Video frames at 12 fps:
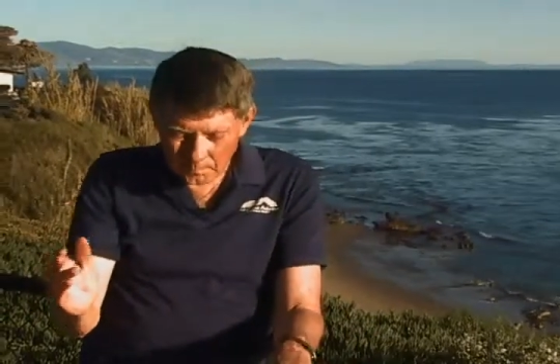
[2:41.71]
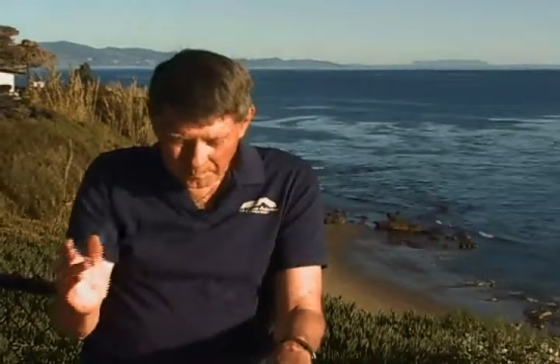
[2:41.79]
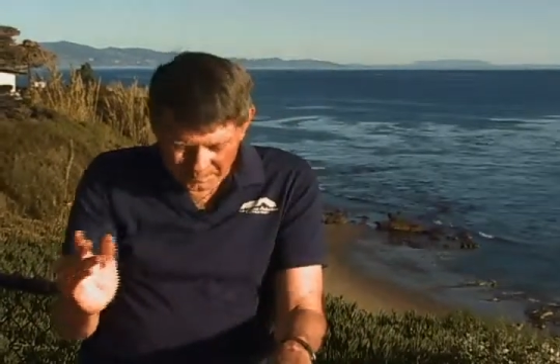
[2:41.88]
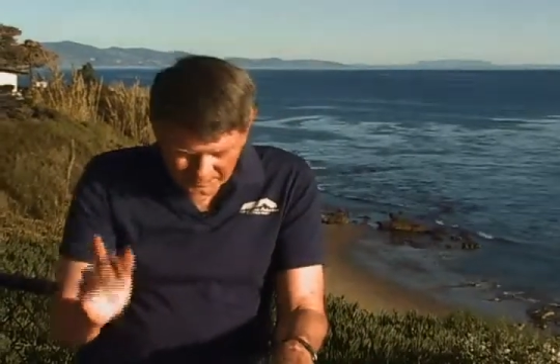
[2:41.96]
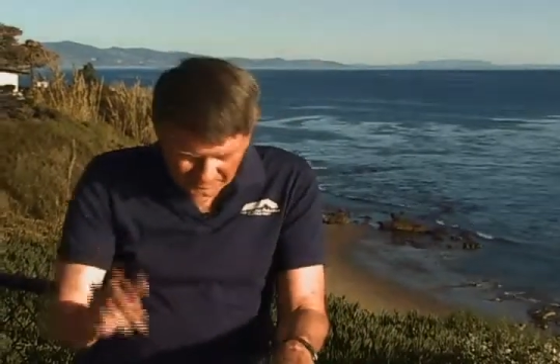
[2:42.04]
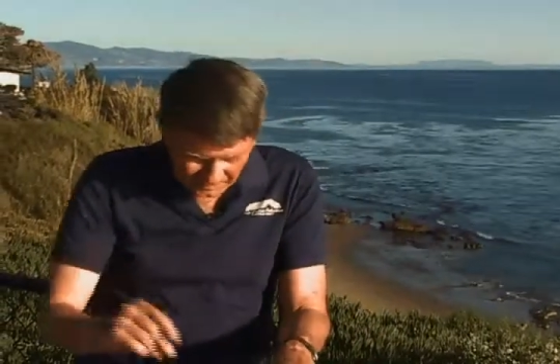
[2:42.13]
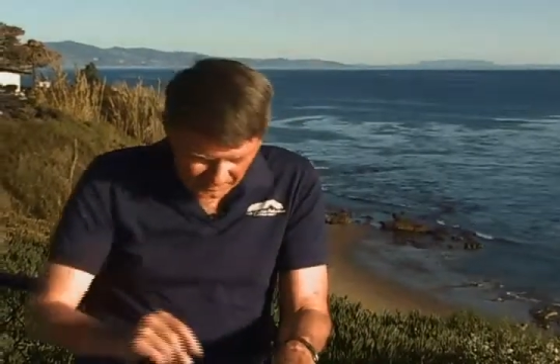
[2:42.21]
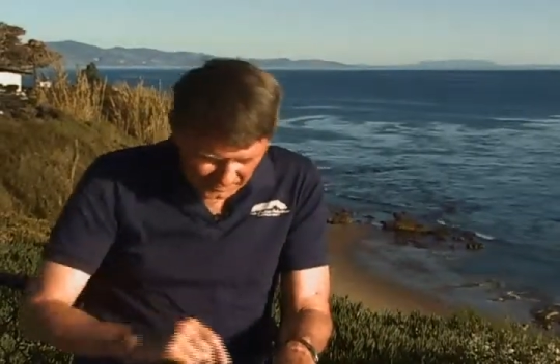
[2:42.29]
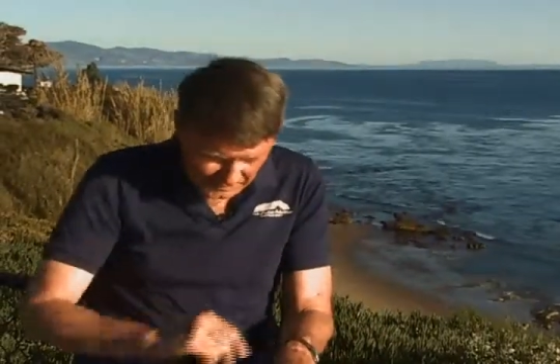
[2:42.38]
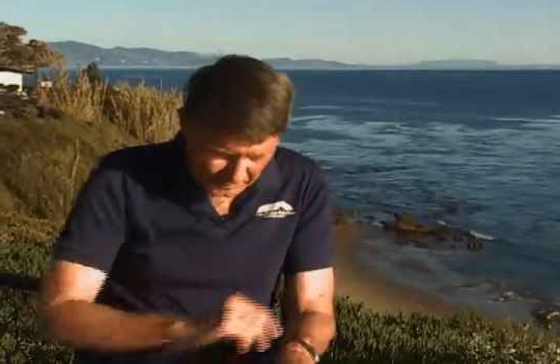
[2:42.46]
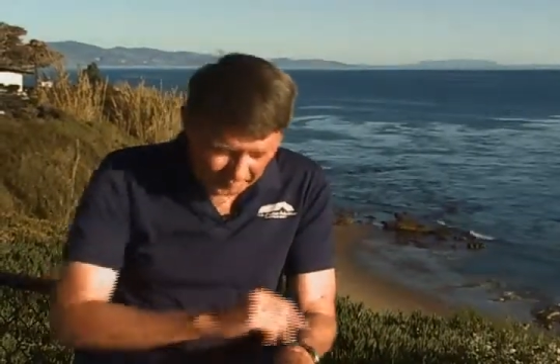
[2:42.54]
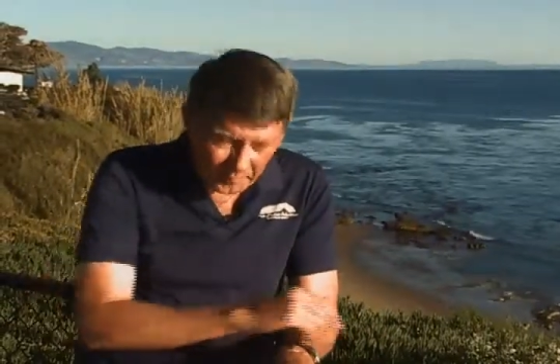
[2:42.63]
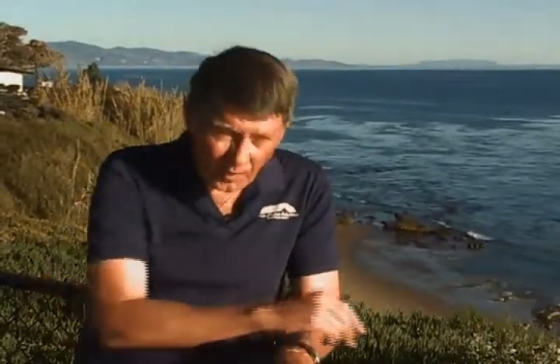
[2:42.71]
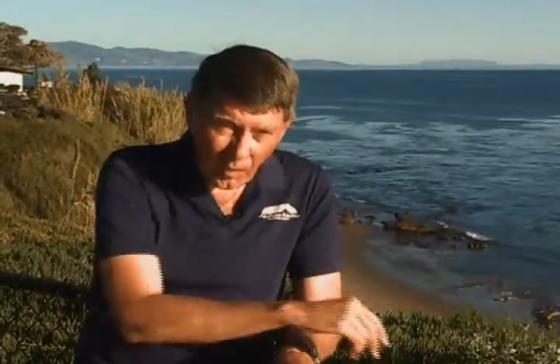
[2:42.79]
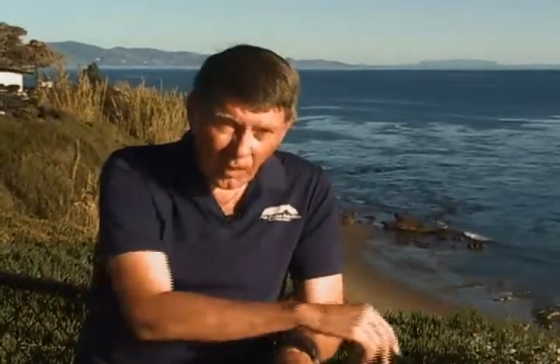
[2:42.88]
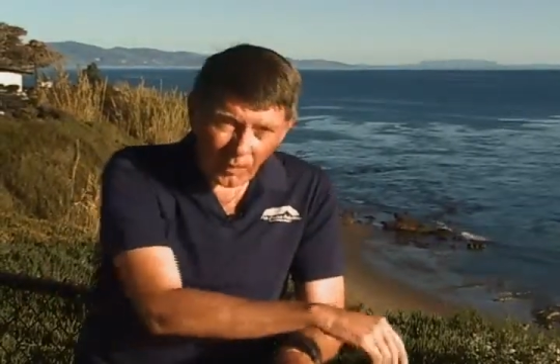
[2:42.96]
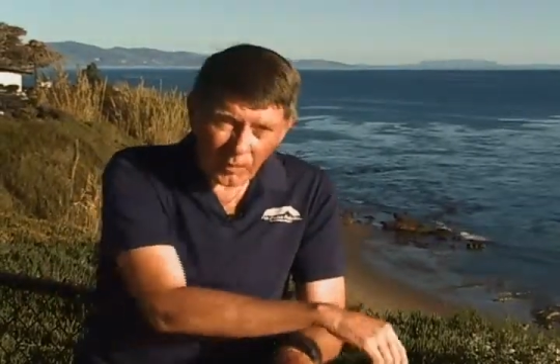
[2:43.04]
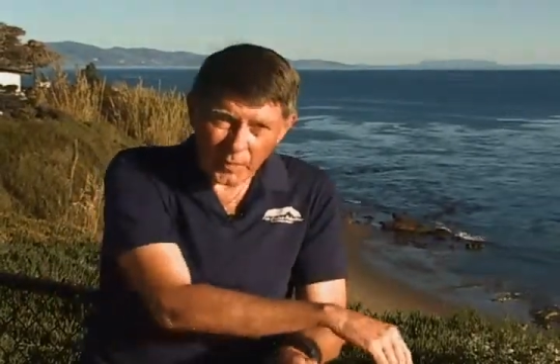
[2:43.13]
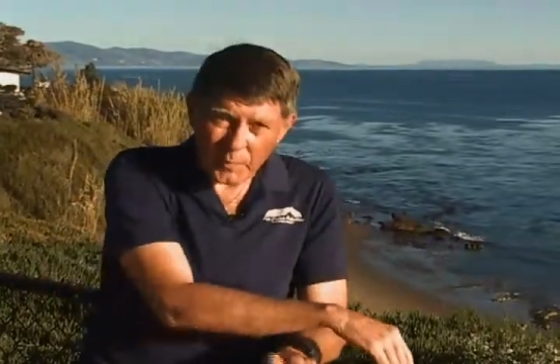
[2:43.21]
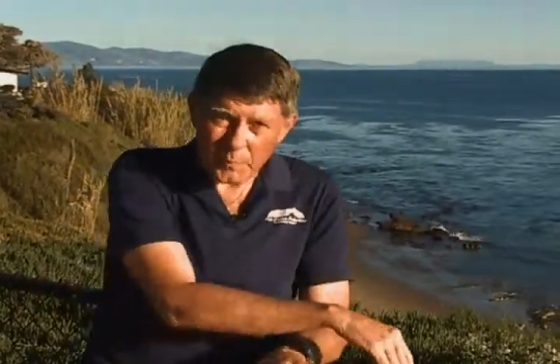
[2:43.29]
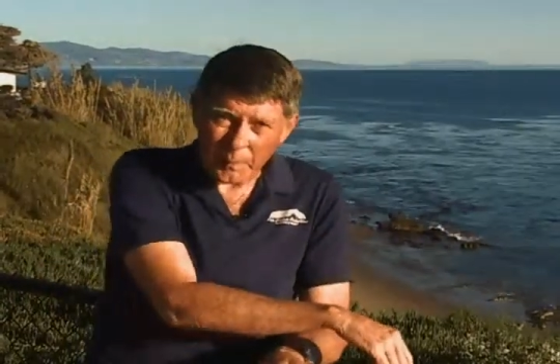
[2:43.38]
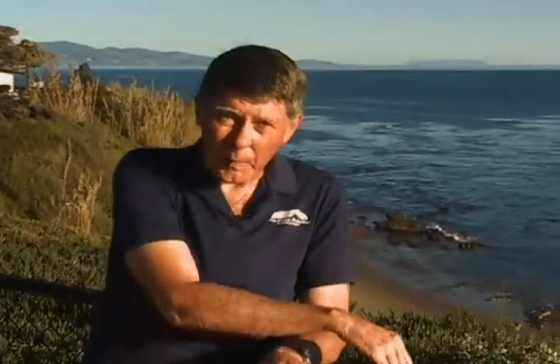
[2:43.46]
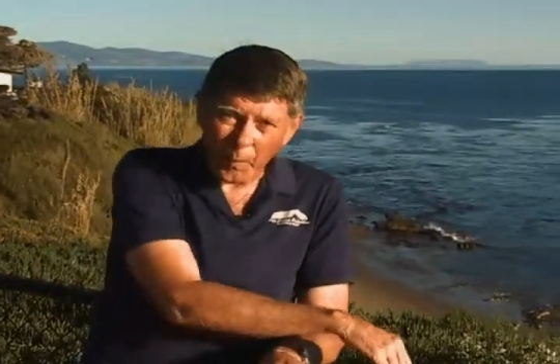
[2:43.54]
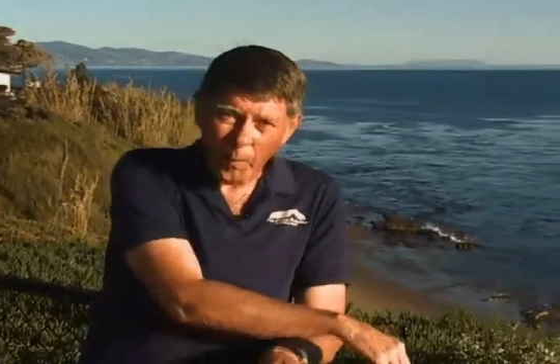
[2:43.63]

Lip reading: But seriously, although it's been a